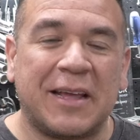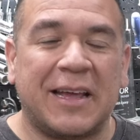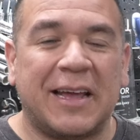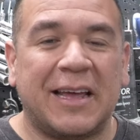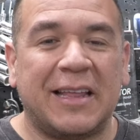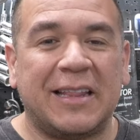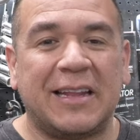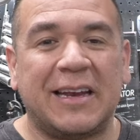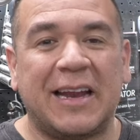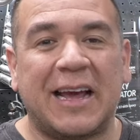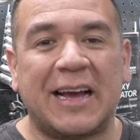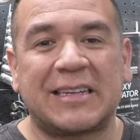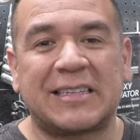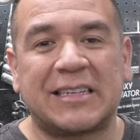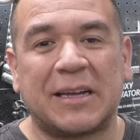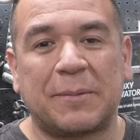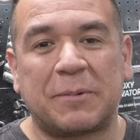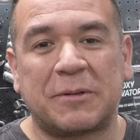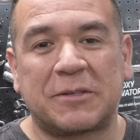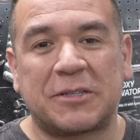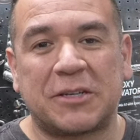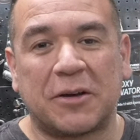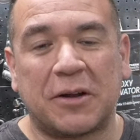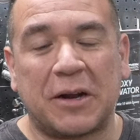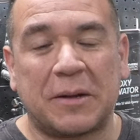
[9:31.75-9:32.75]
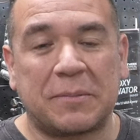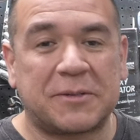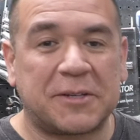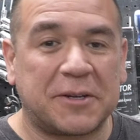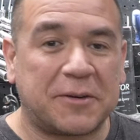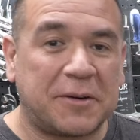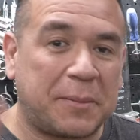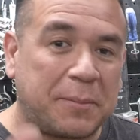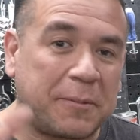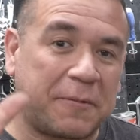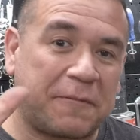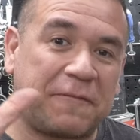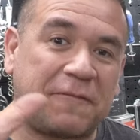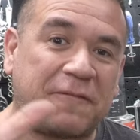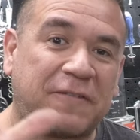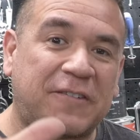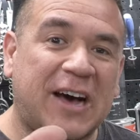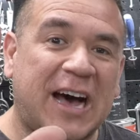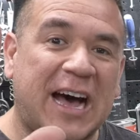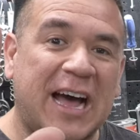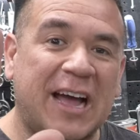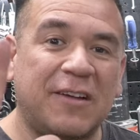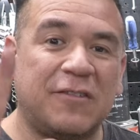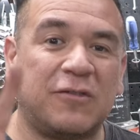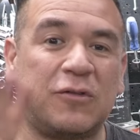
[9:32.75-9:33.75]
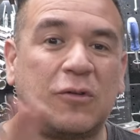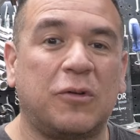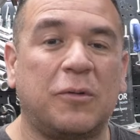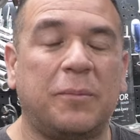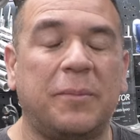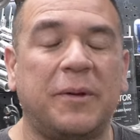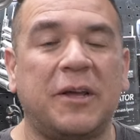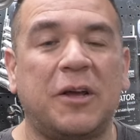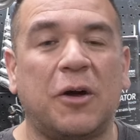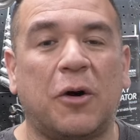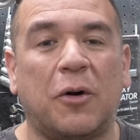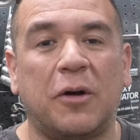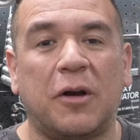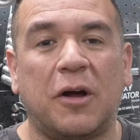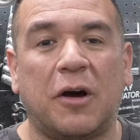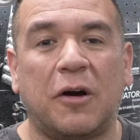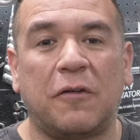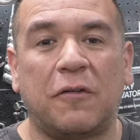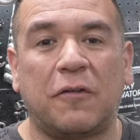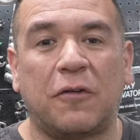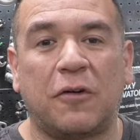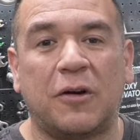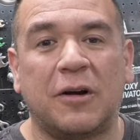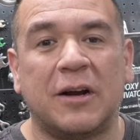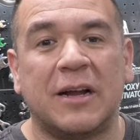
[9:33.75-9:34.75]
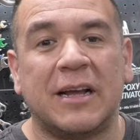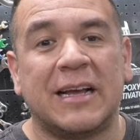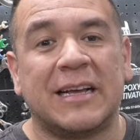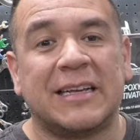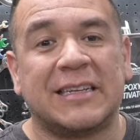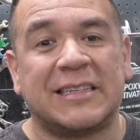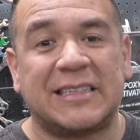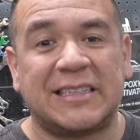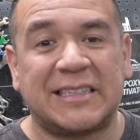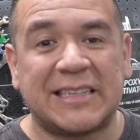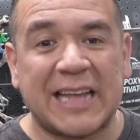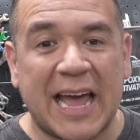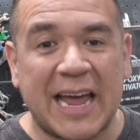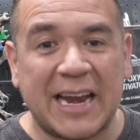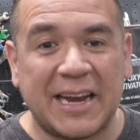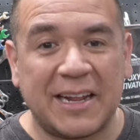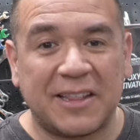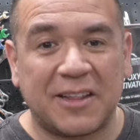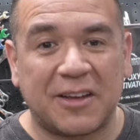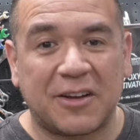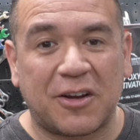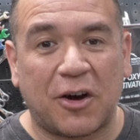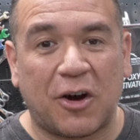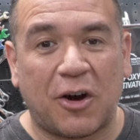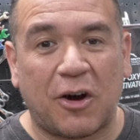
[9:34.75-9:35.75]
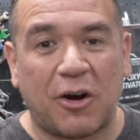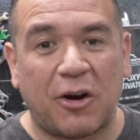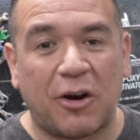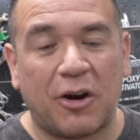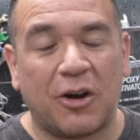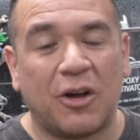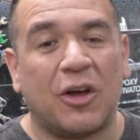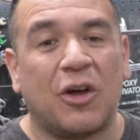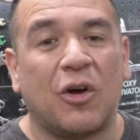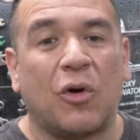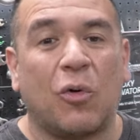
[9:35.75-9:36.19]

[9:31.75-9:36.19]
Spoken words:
In the next episode, episode number 5, we'll be going over sanding the car,